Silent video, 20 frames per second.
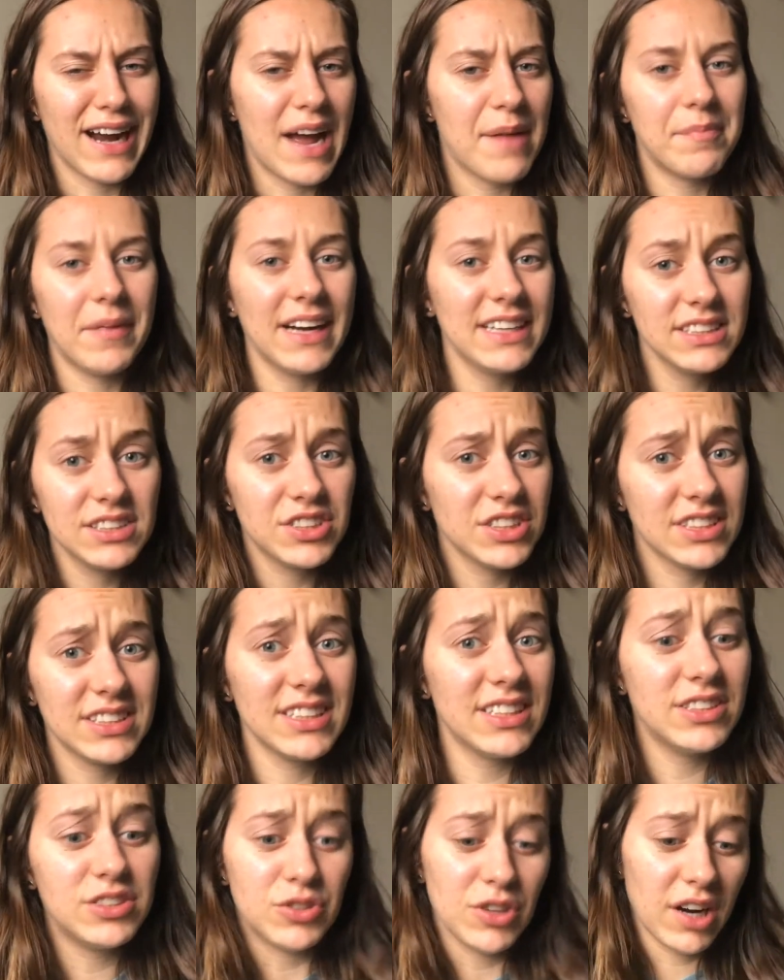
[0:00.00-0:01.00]
mine's just a
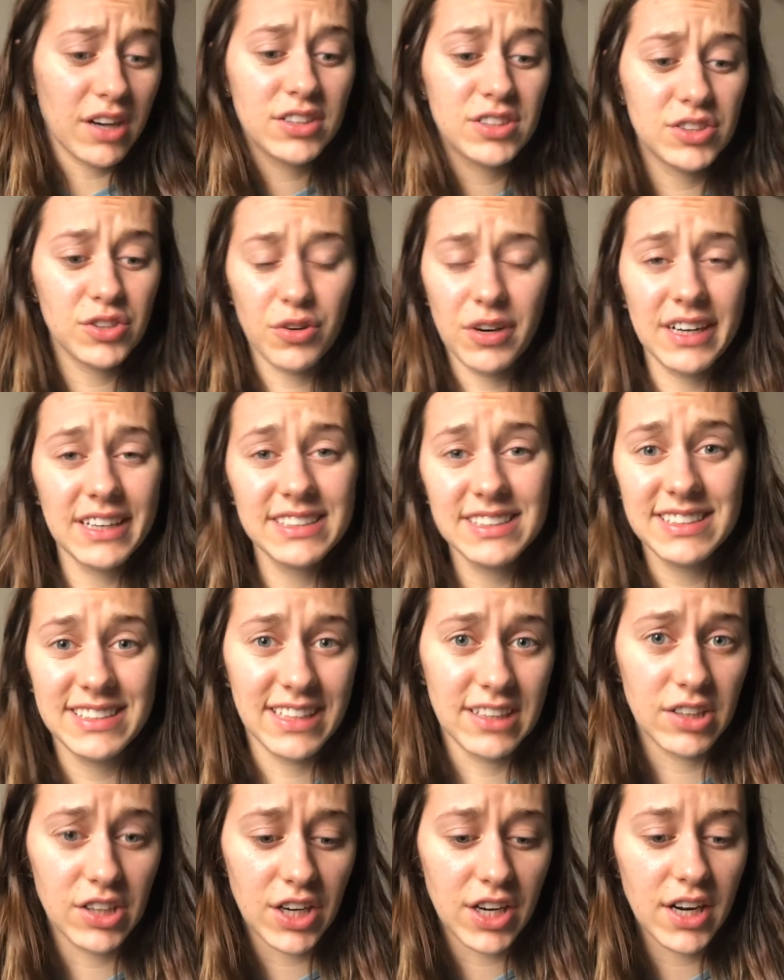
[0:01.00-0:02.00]
drugstore
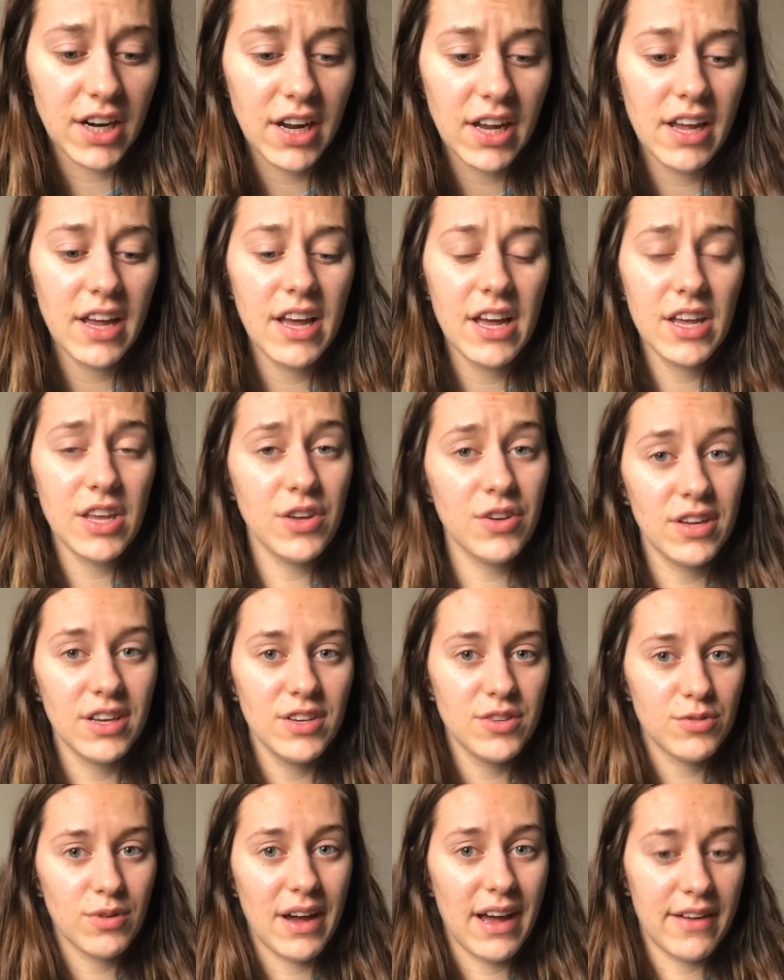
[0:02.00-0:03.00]
concealer. You can use
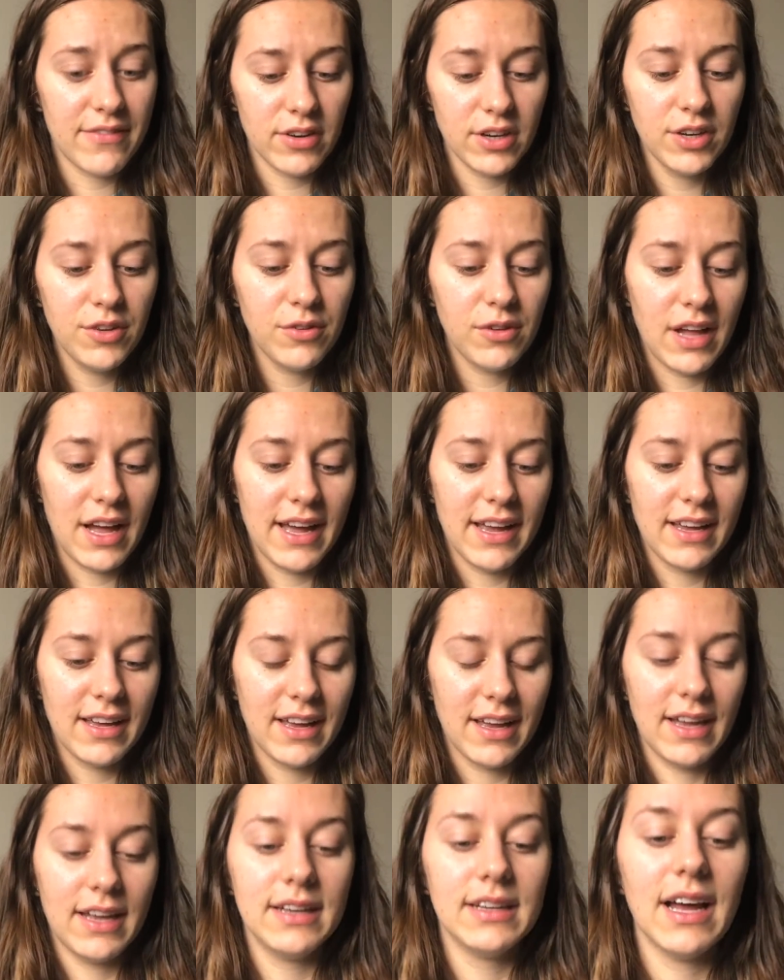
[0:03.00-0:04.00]
whatever you like,
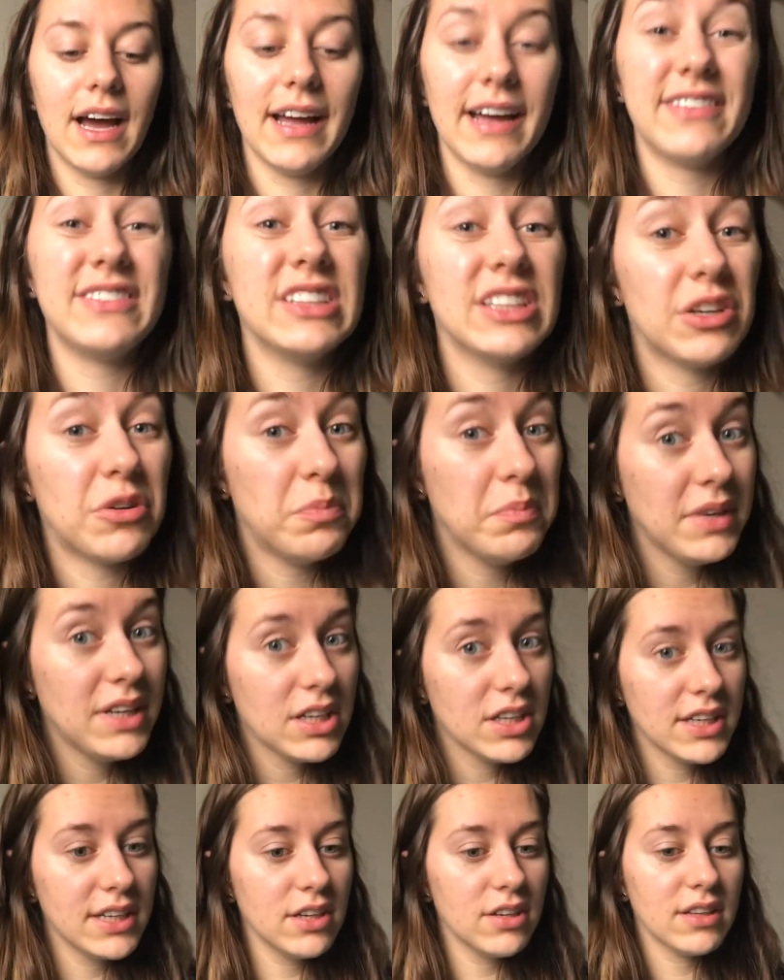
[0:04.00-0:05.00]
and I have a little mirror
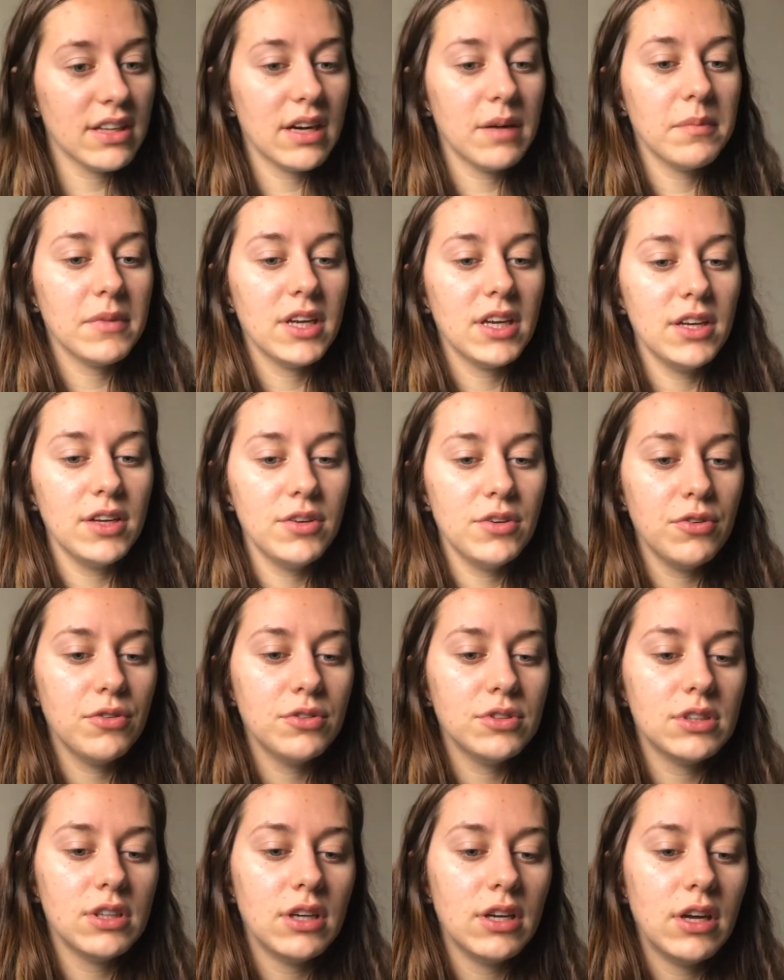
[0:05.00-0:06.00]
here that I'm going to
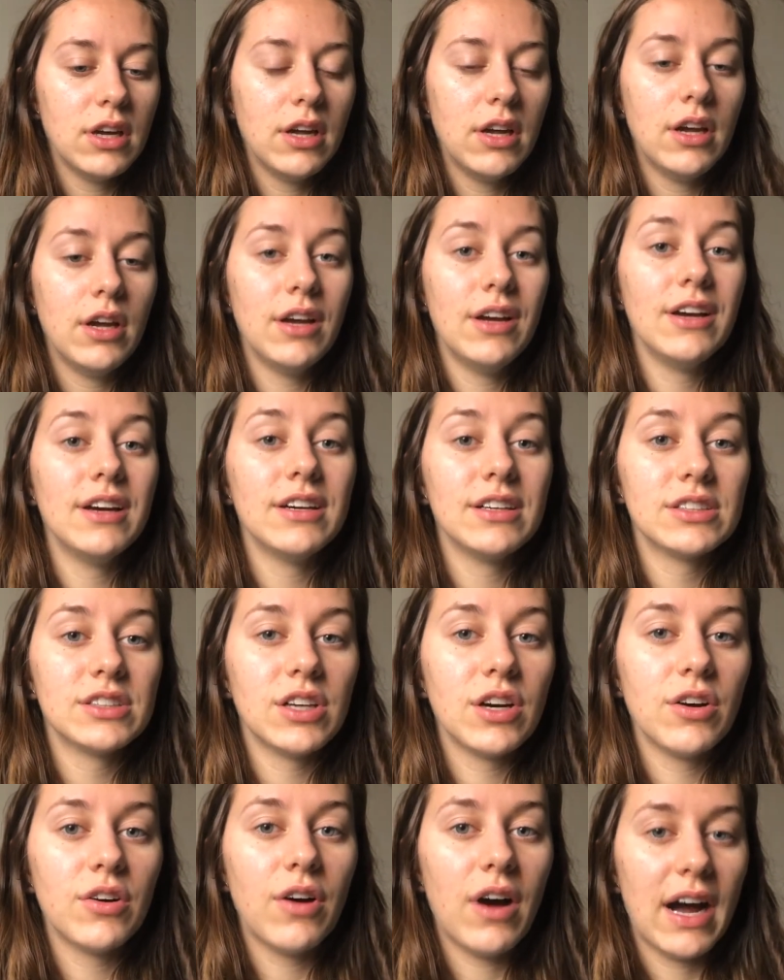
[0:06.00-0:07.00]
use.
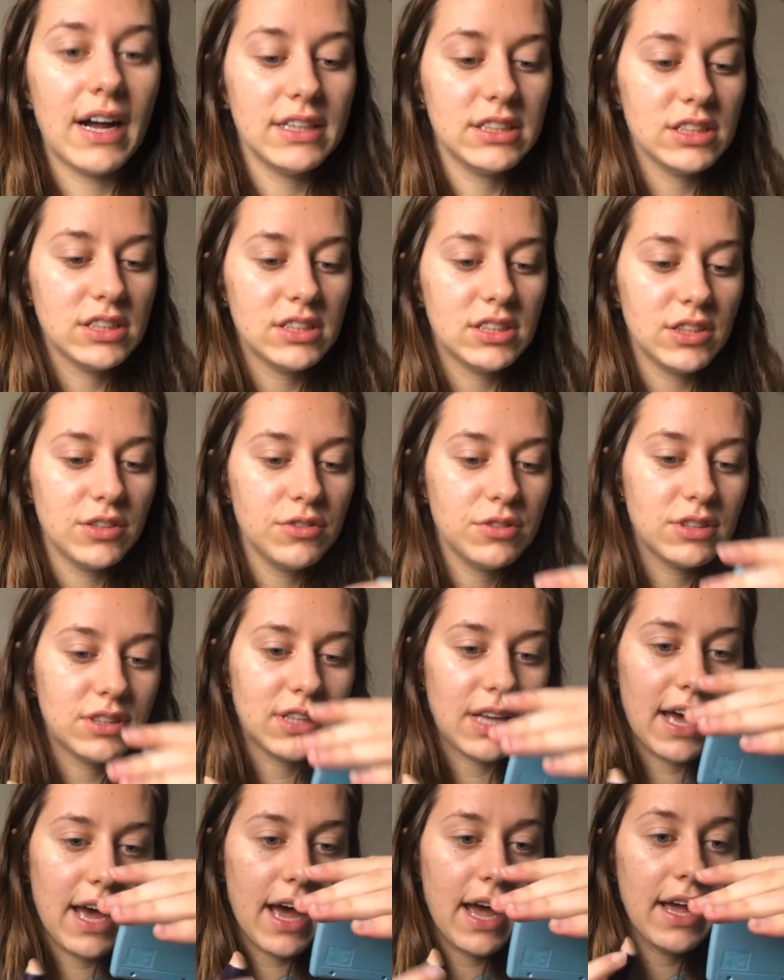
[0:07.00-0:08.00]
So I just use
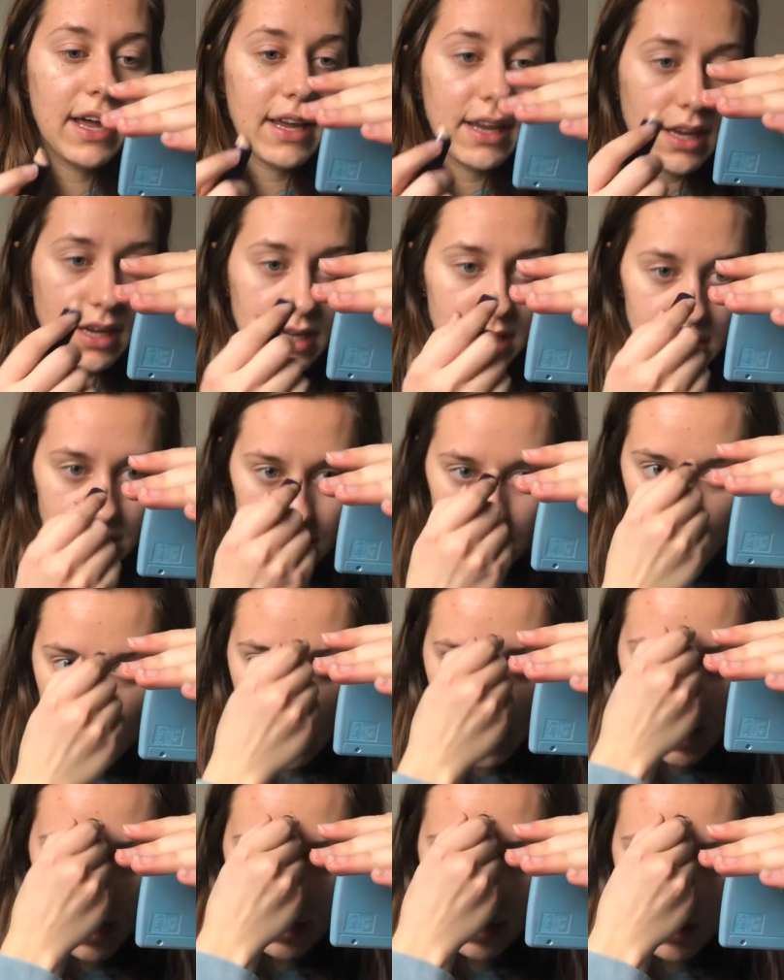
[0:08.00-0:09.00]
that, and
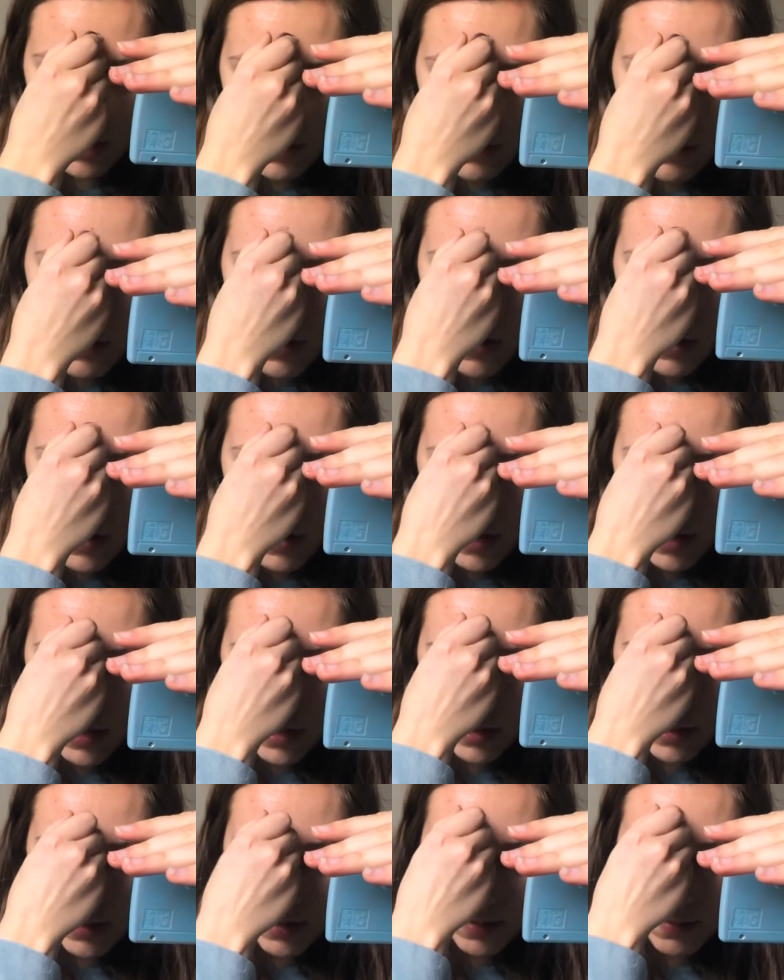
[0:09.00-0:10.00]

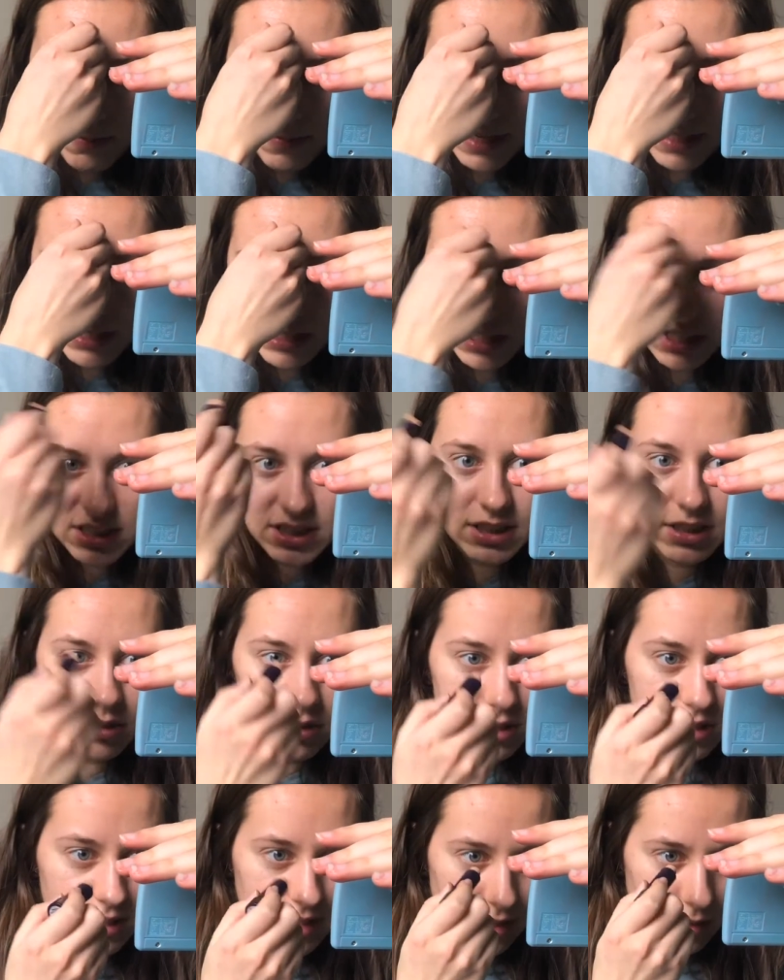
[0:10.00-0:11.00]
mine's just a little
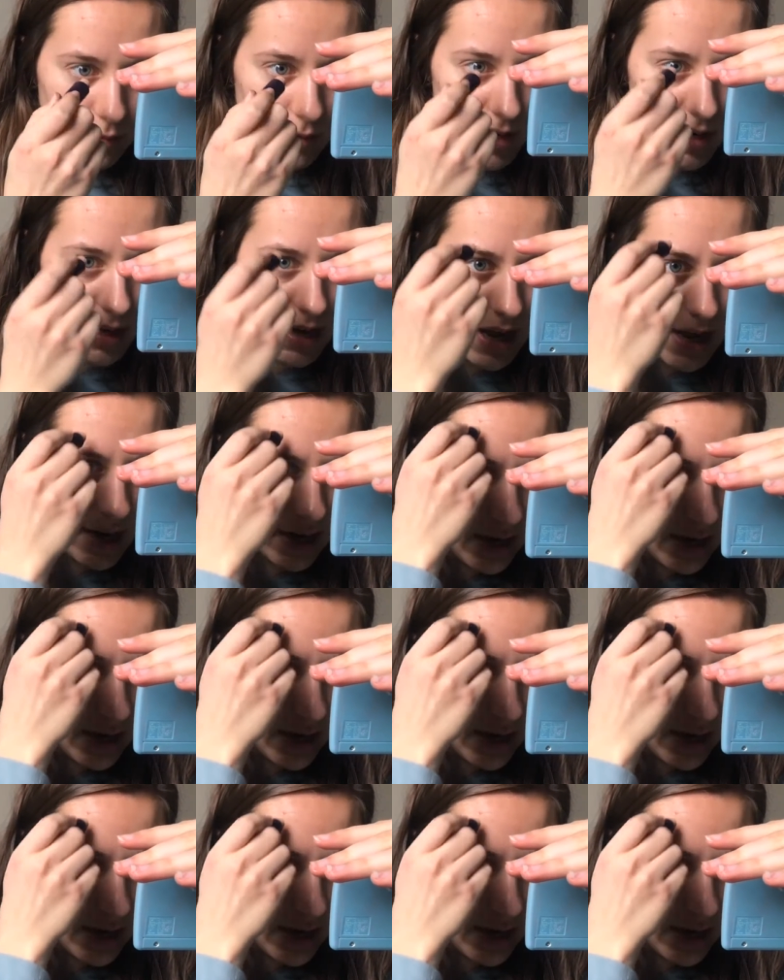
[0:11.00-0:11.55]
stick one, and